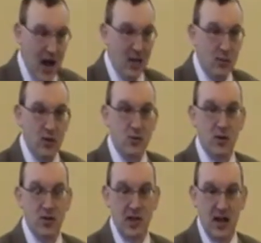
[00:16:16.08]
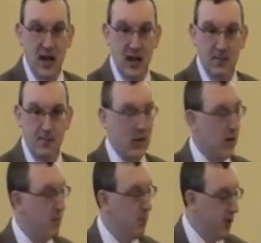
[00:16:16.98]
Animals must die.
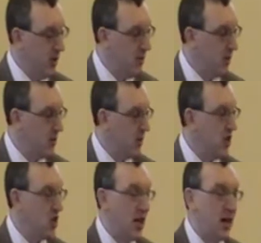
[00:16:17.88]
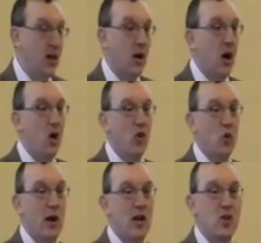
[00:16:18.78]
Blood must be shed.
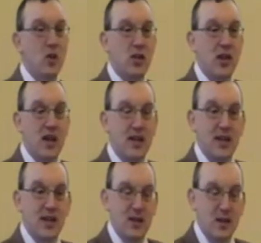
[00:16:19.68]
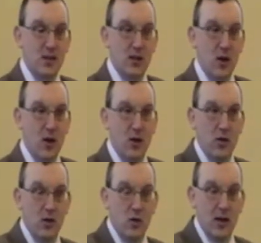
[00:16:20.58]
Otherwise, you can't get near
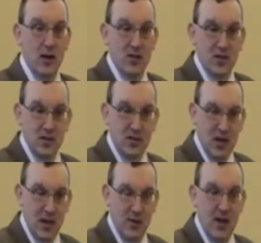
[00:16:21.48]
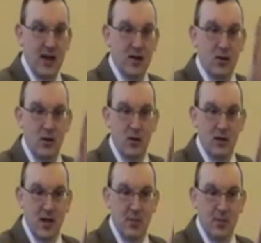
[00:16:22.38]
God who dwells in the tabernacle
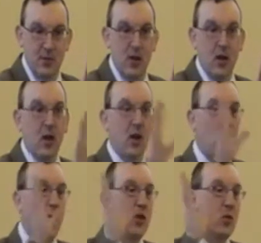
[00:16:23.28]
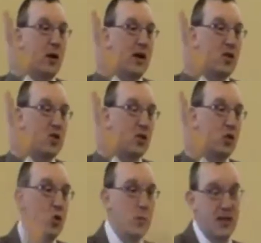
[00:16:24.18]
or temple. Otherwise,
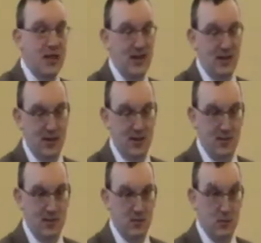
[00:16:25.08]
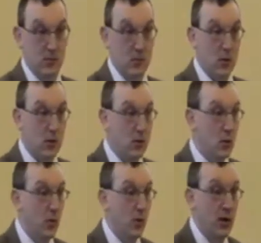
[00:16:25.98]
you will be killed.
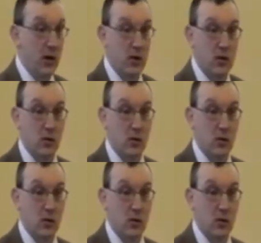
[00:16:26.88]
Oh boy.